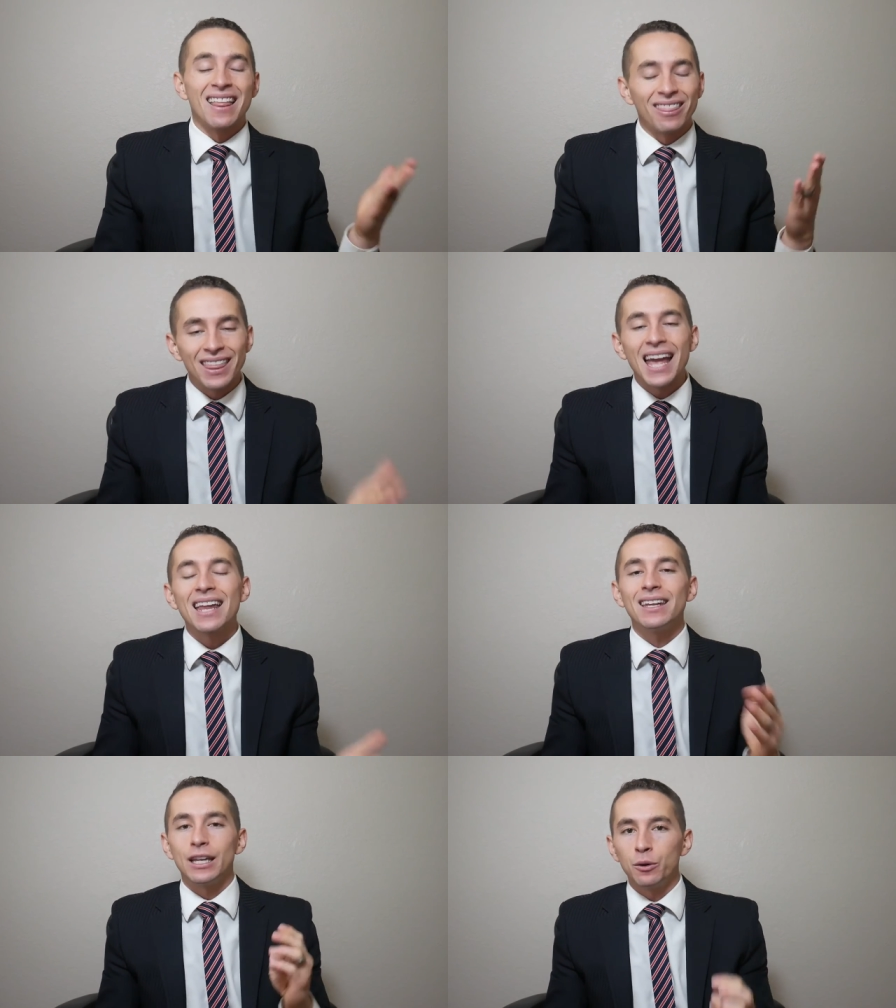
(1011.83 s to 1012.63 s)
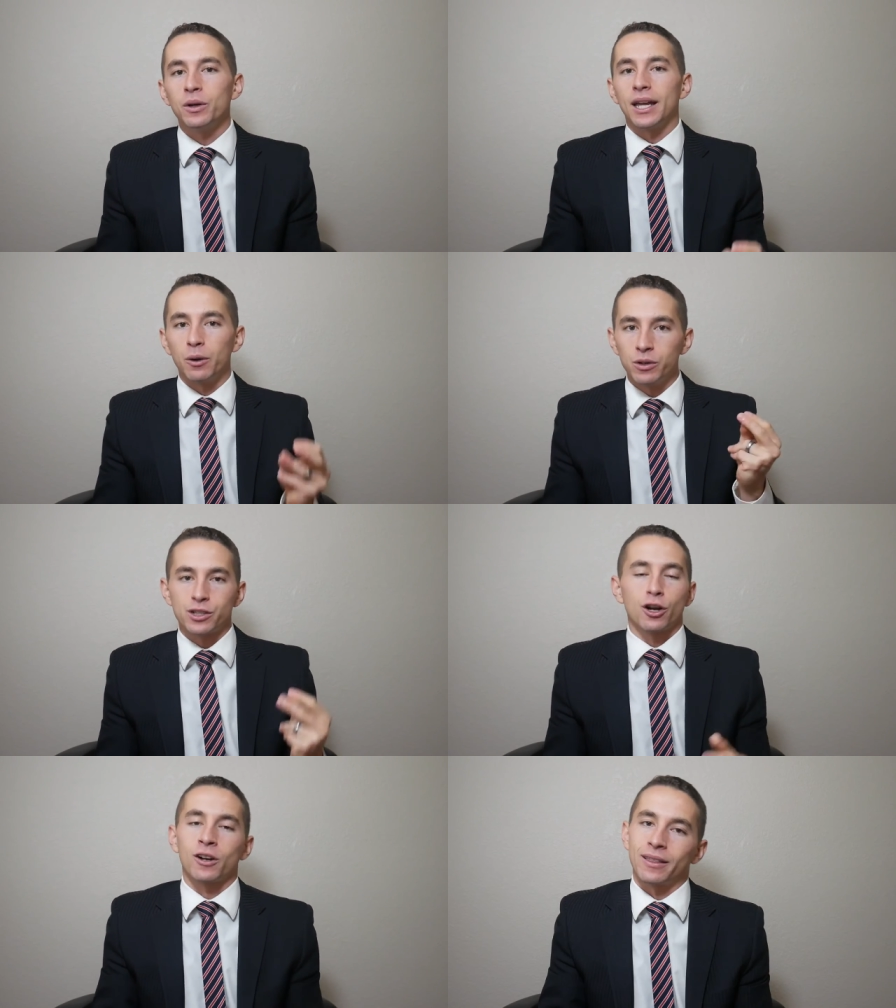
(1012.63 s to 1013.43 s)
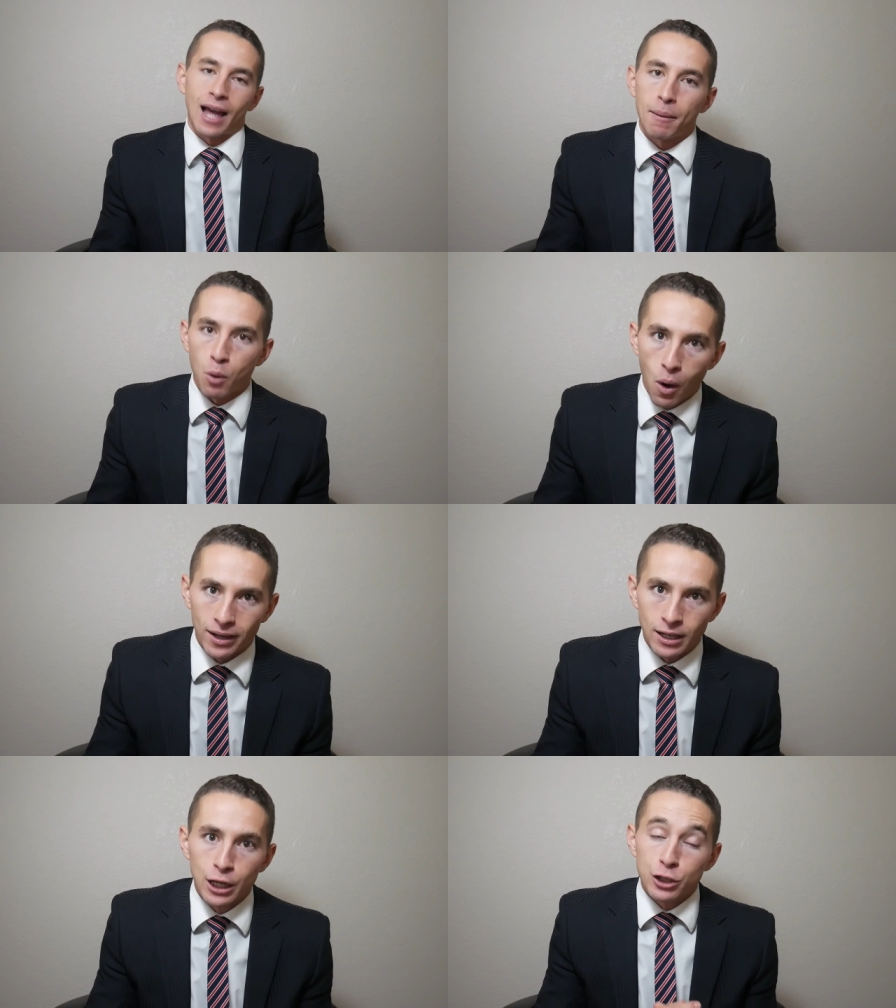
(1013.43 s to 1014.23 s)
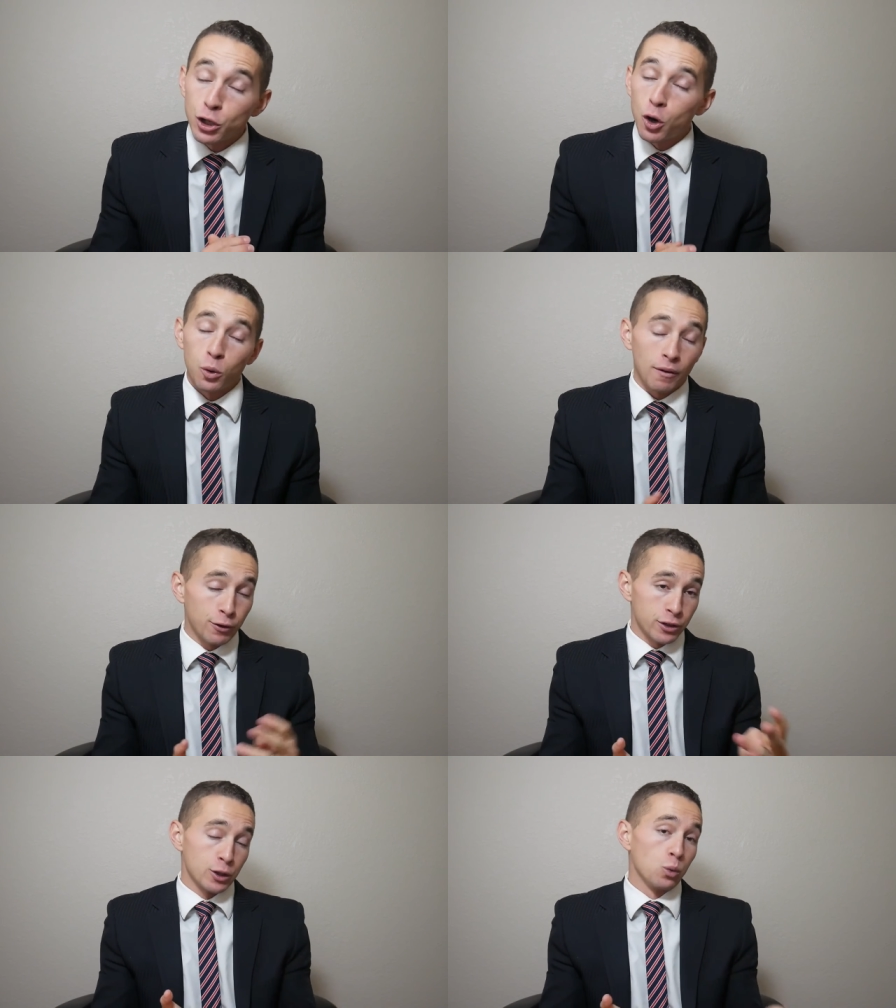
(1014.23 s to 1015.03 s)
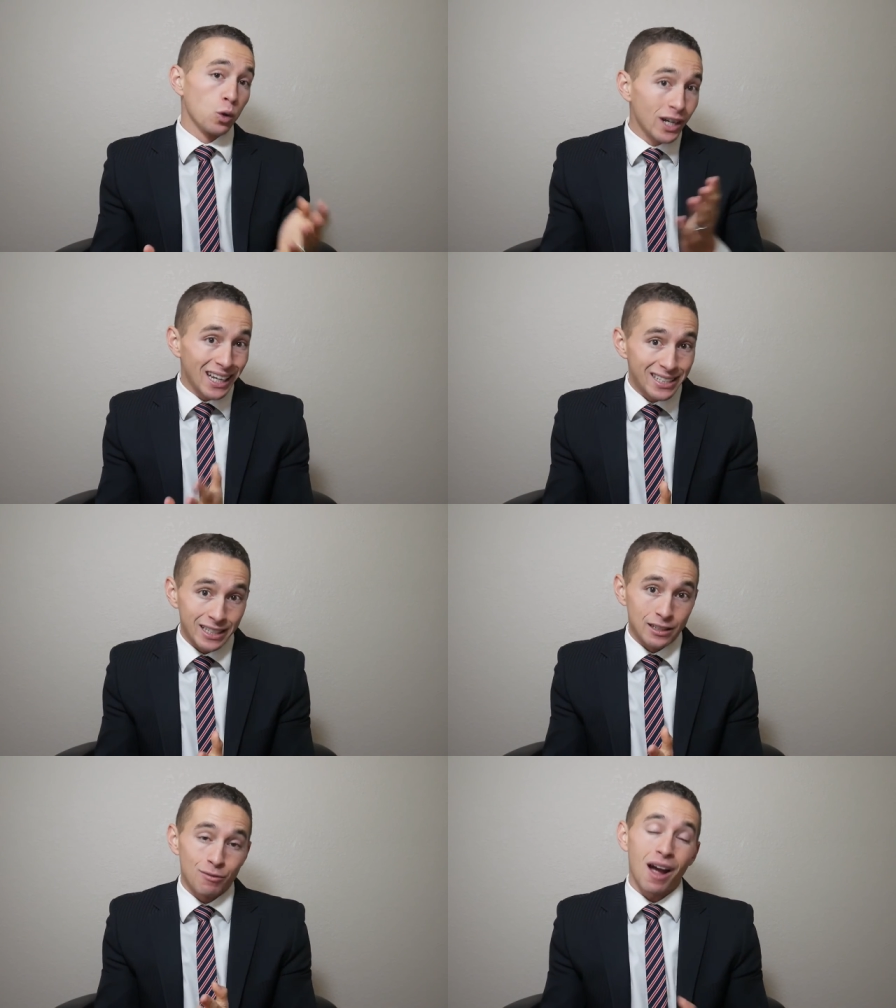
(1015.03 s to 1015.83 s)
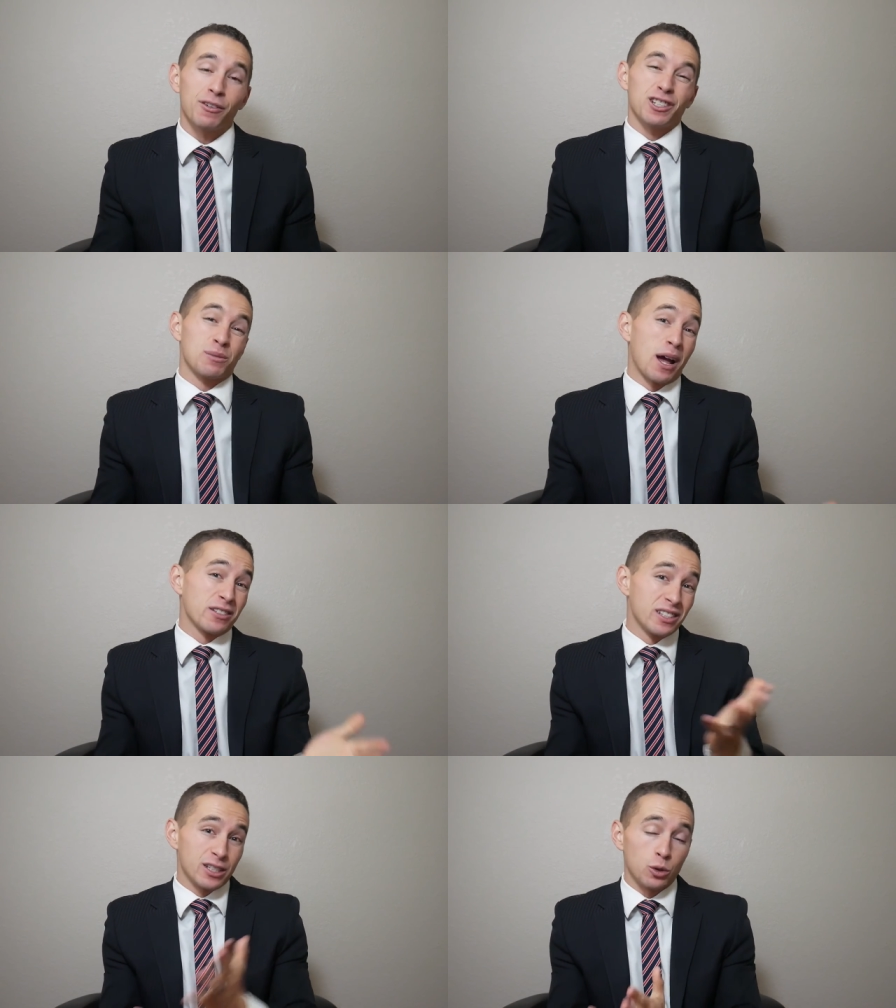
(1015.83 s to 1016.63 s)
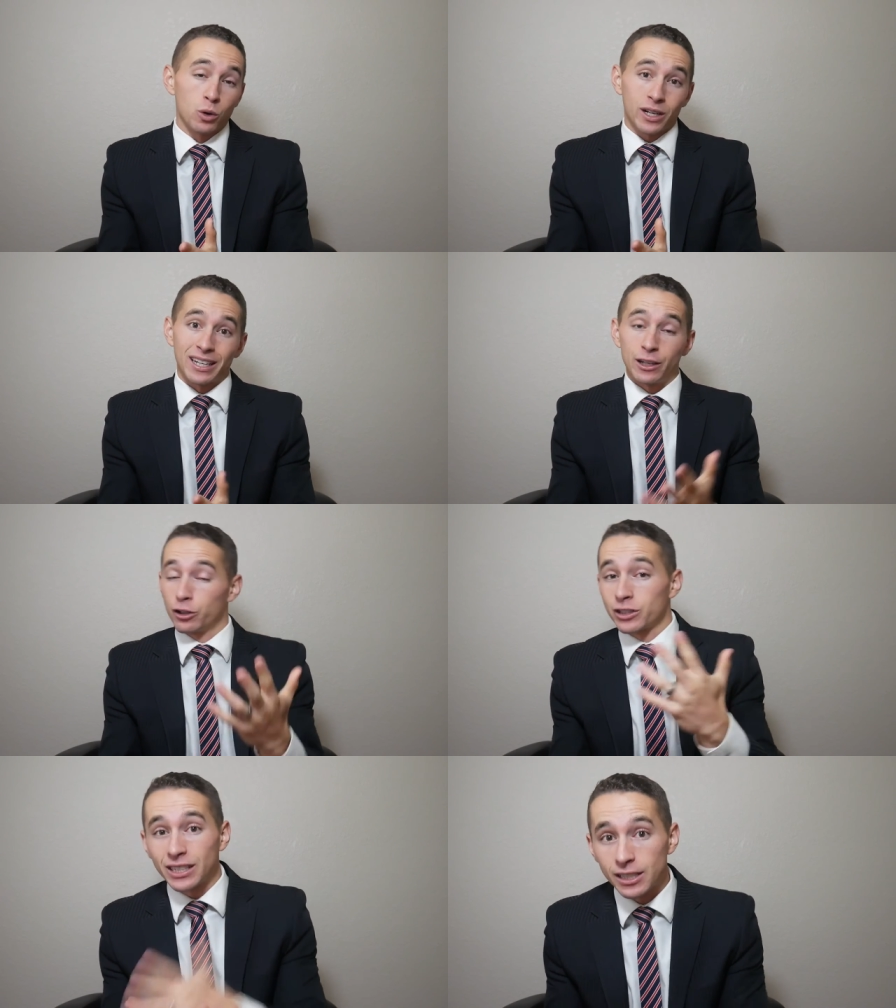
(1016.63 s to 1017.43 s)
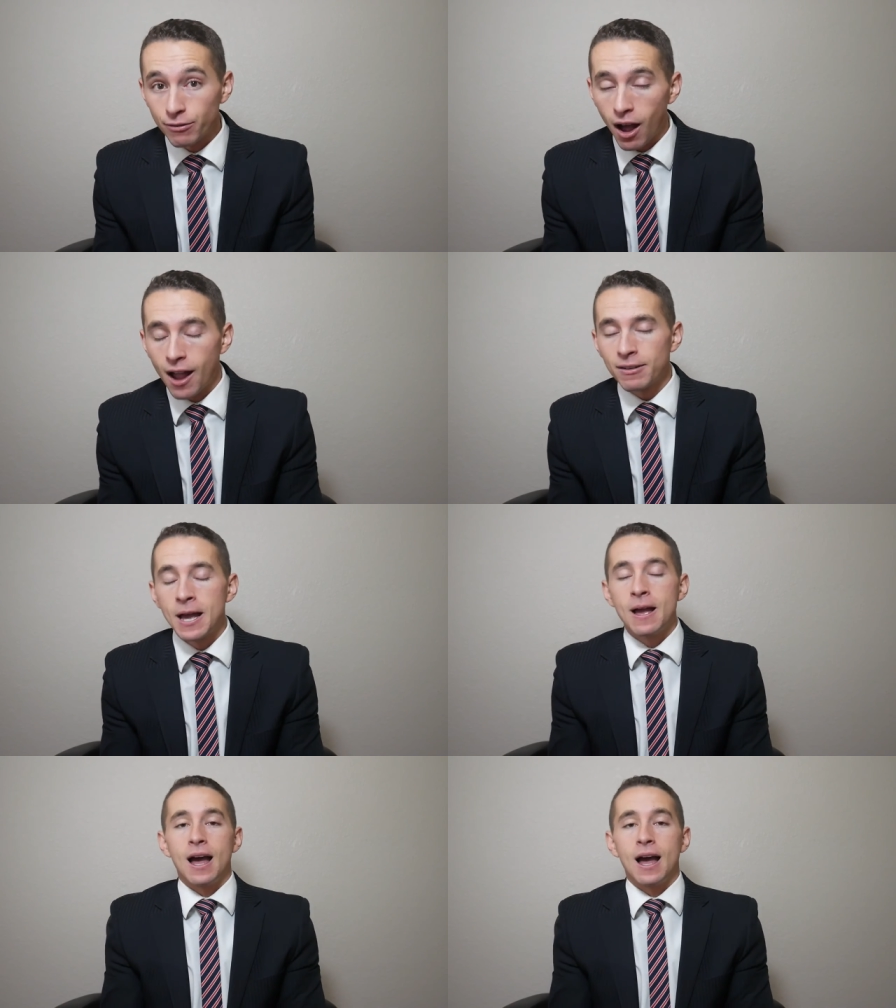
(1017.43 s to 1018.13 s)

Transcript: Then it would it would start at that point. So if you're still working at 65 or your spouse is still working and you're 65,